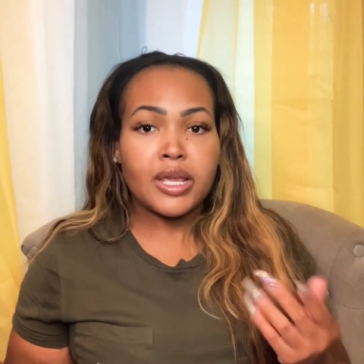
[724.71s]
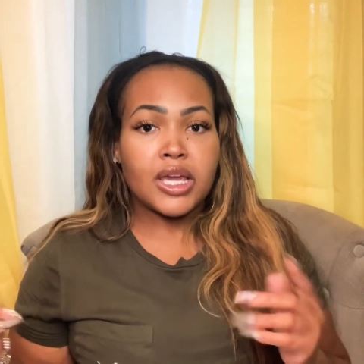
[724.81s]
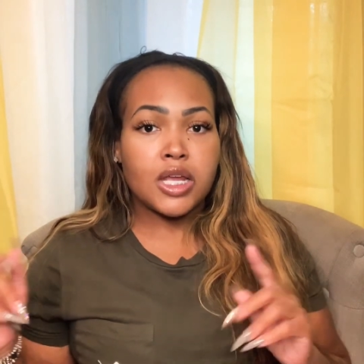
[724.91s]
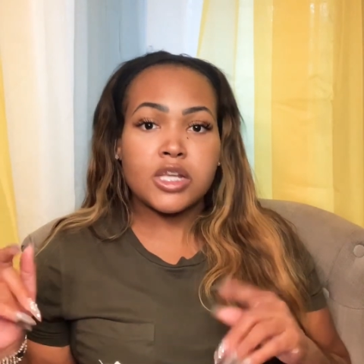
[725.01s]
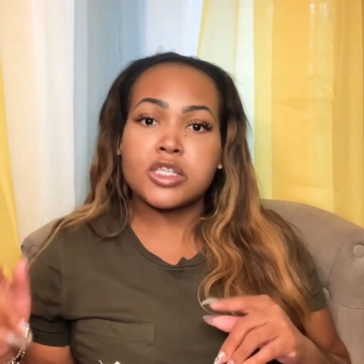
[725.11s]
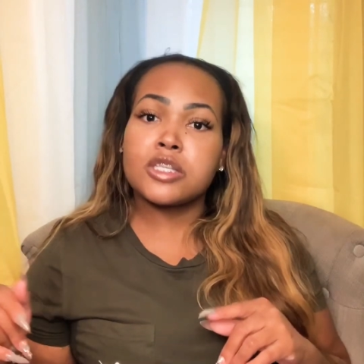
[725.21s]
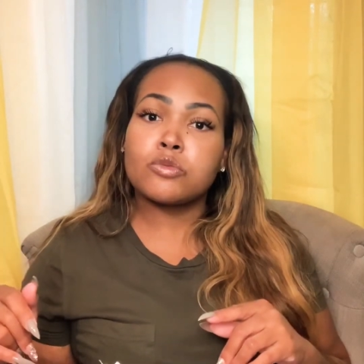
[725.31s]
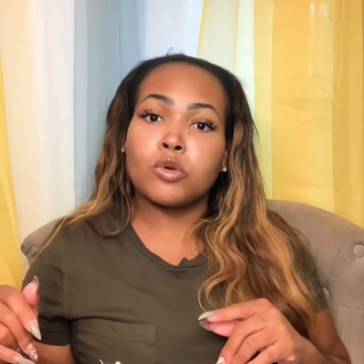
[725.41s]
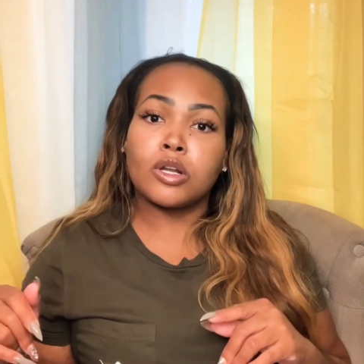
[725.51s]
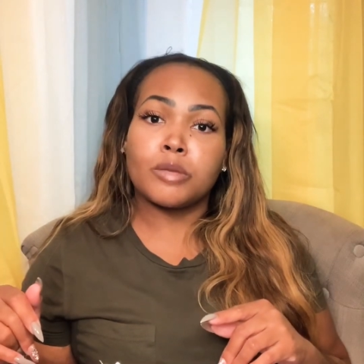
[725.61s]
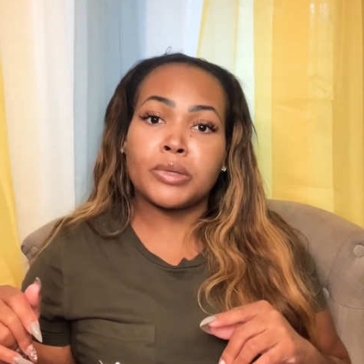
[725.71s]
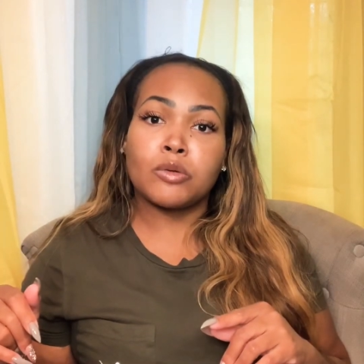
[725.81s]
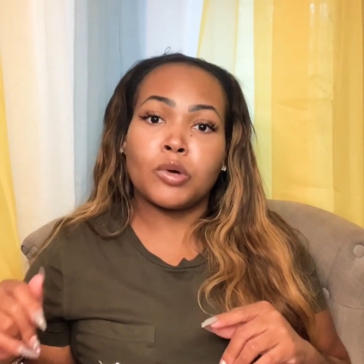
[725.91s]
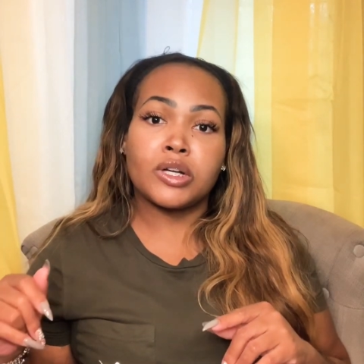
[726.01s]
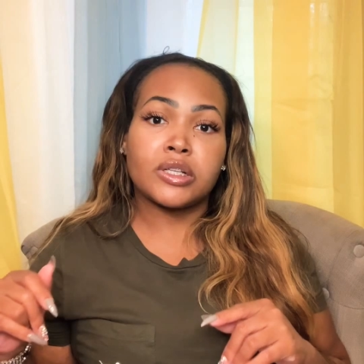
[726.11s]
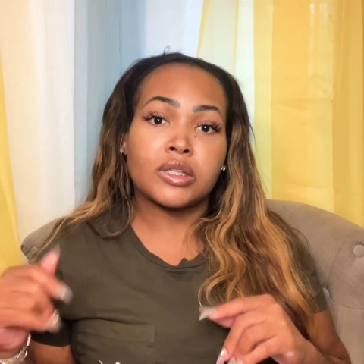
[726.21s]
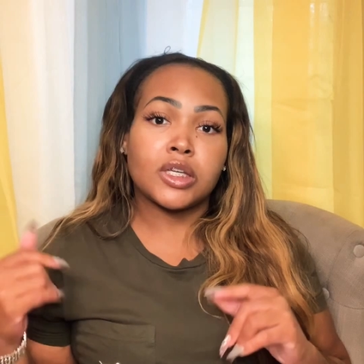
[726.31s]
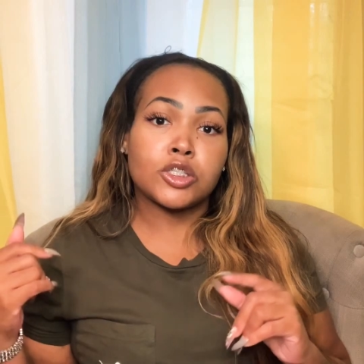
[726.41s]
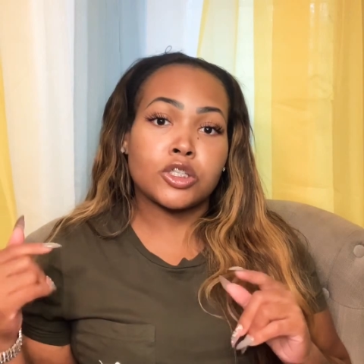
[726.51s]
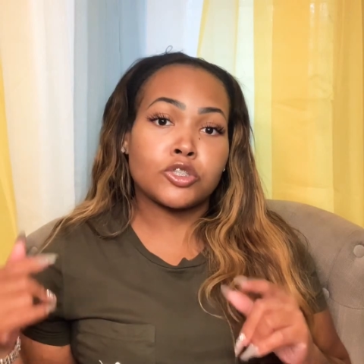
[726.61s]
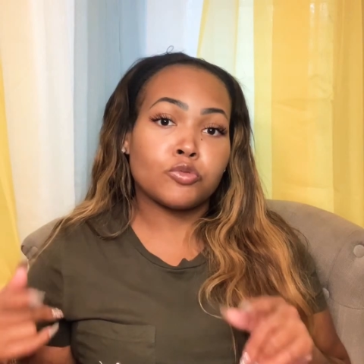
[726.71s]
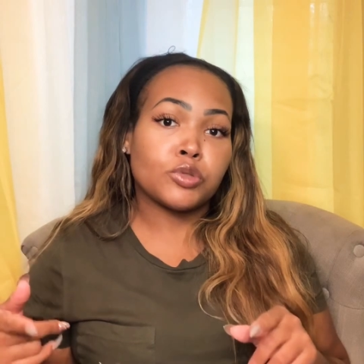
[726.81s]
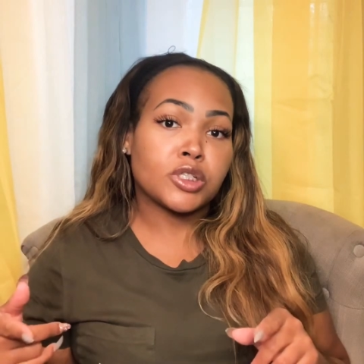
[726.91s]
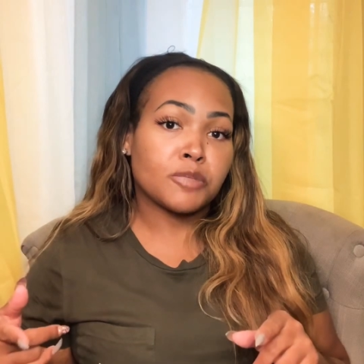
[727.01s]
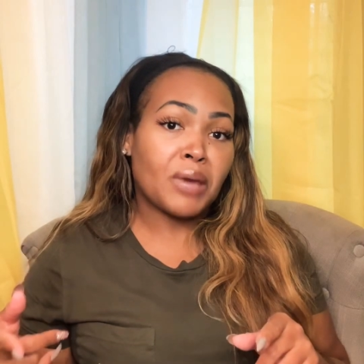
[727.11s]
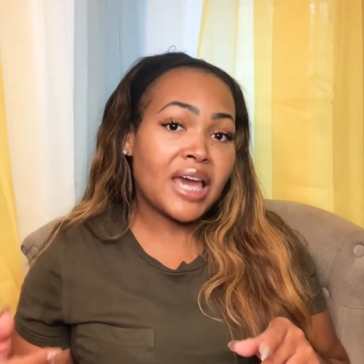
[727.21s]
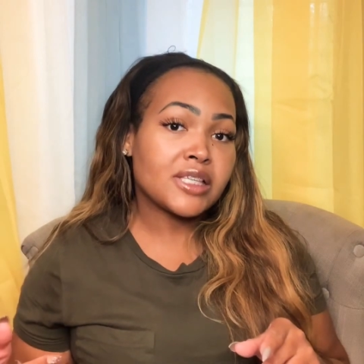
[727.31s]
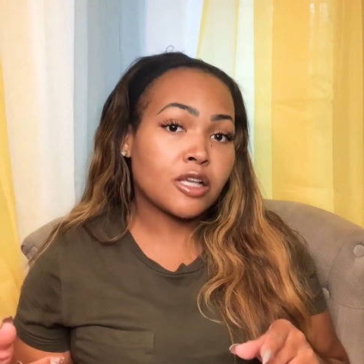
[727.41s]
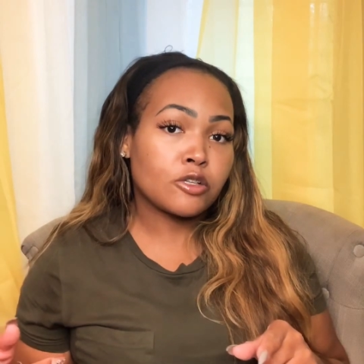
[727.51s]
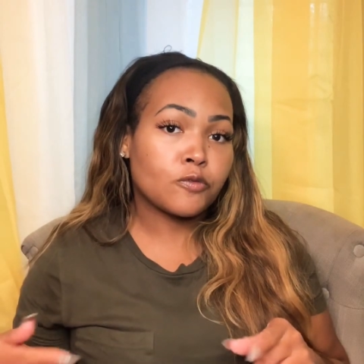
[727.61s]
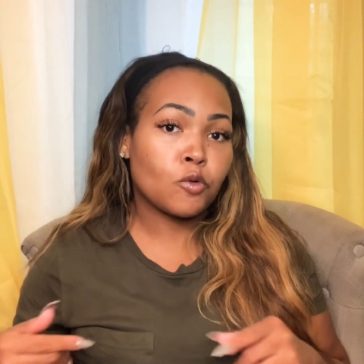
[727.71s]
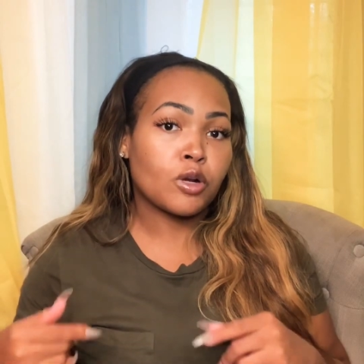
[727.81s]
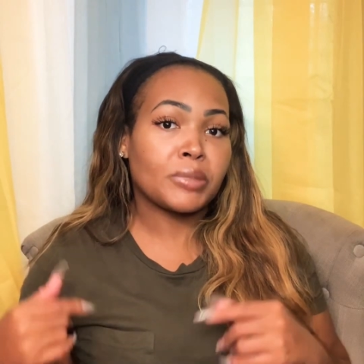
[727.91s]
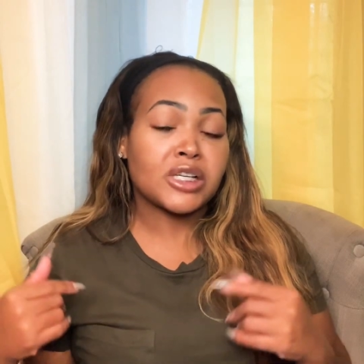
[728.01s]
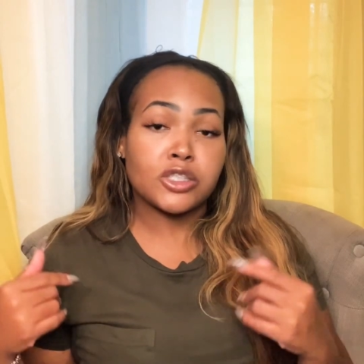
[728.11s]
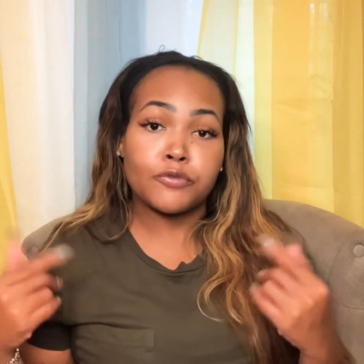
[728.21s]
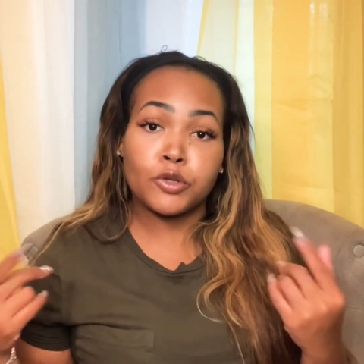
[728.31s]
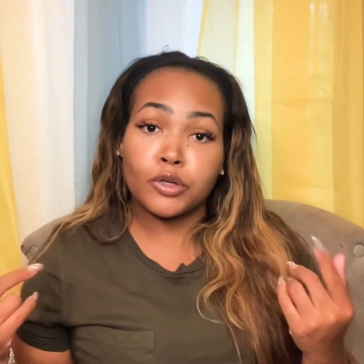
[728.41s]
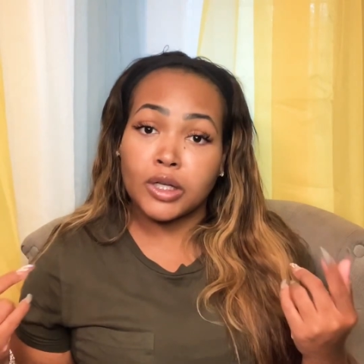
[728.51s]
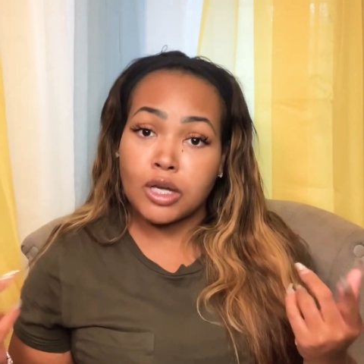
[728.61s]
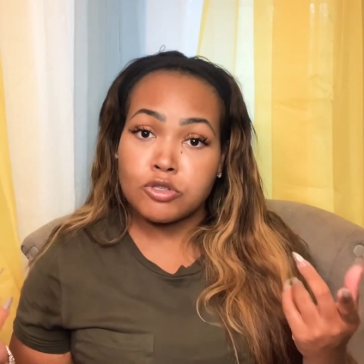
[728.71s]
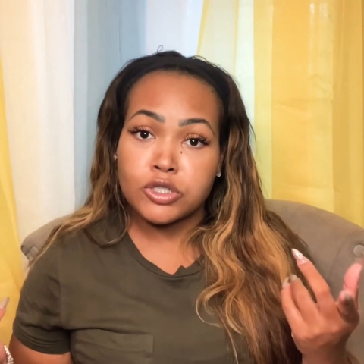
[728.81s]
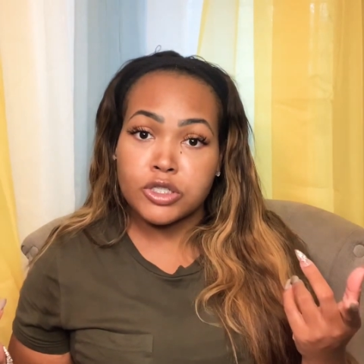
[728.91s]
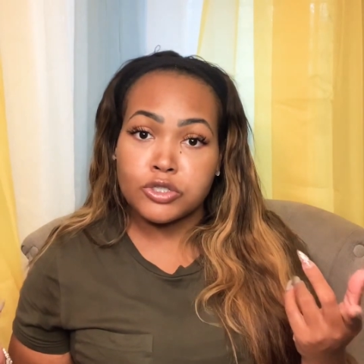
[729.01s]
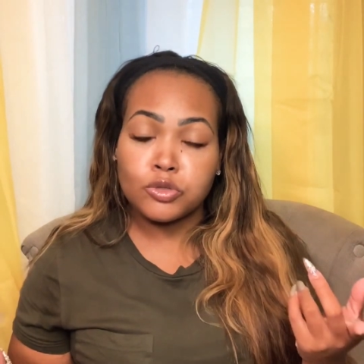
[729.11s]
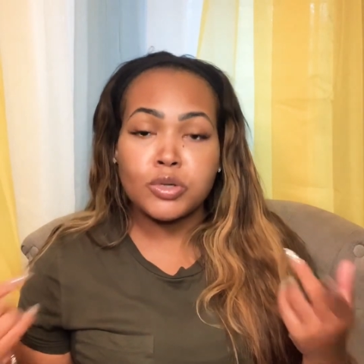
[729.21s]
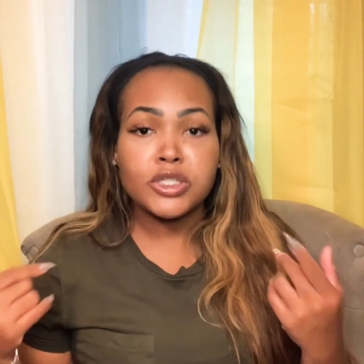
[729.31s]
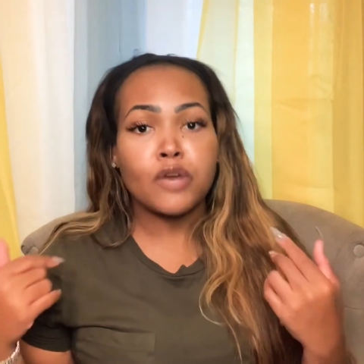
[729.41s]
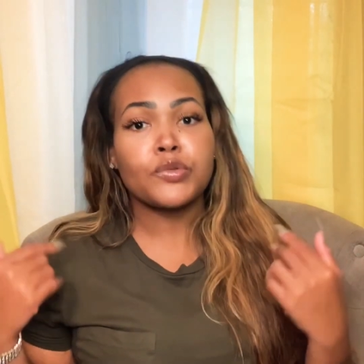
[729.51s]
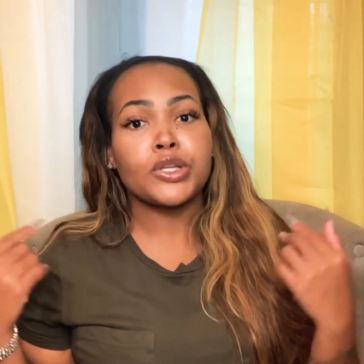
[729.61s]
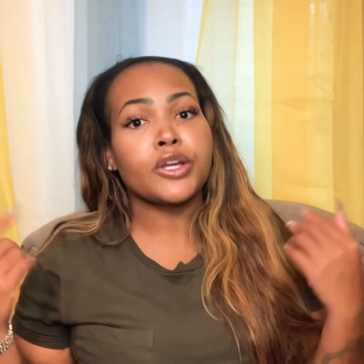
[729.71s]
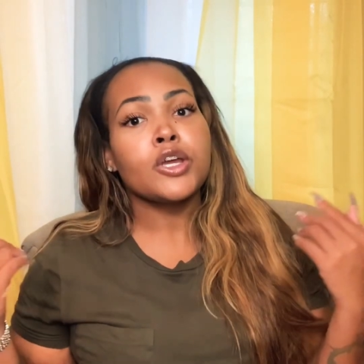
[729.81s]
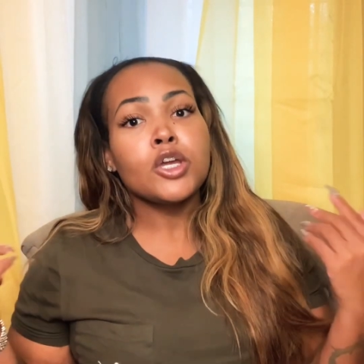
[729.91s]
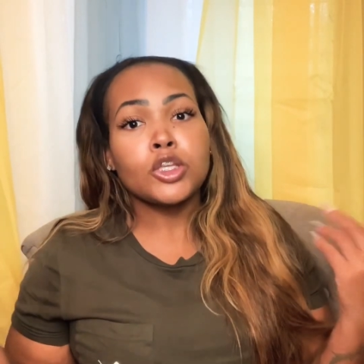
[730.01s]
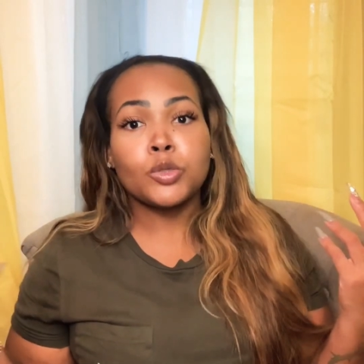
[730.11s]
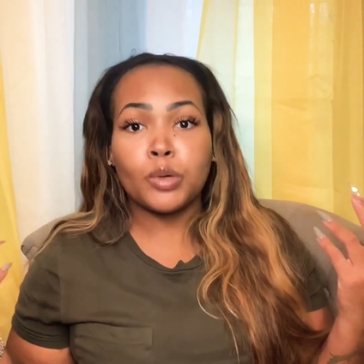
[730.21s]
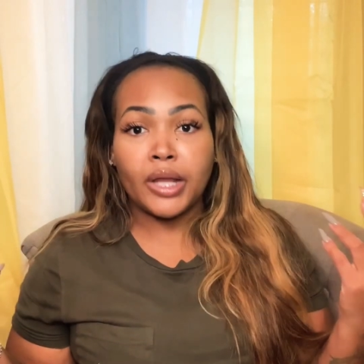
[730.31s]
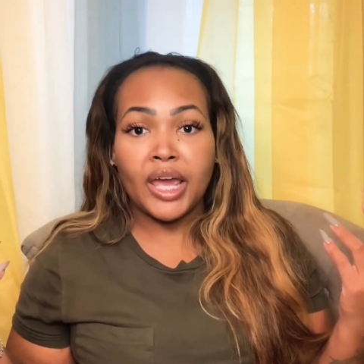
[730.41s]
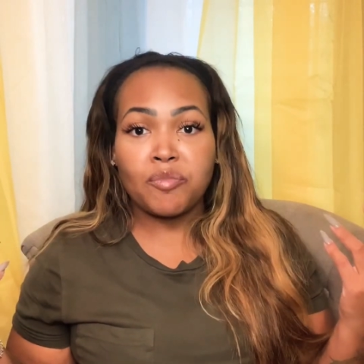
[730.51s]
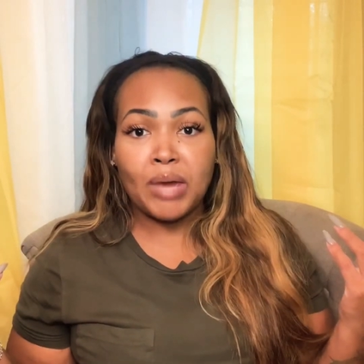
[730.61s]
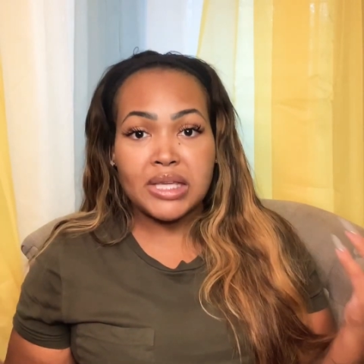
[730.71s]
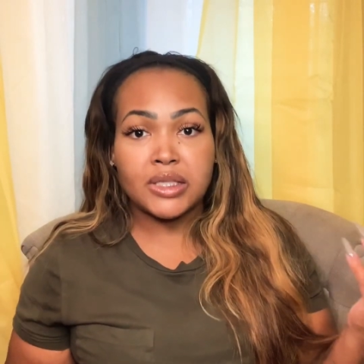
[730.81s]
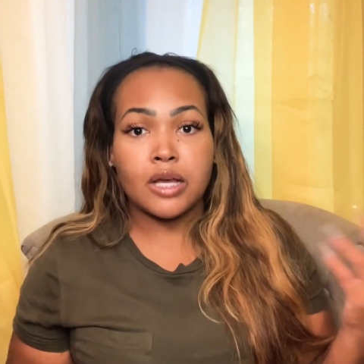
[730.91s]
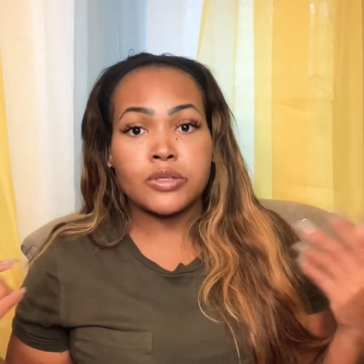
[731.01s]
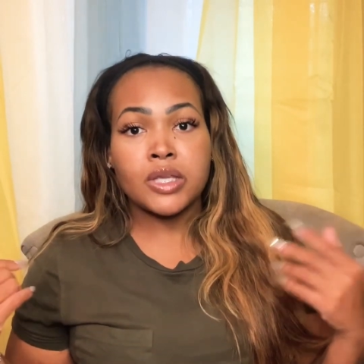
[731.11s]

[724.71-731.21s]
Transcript: And this is want to be one of the things that you would need pesos for, because if you're going to go to their stores over there, you want to have pesos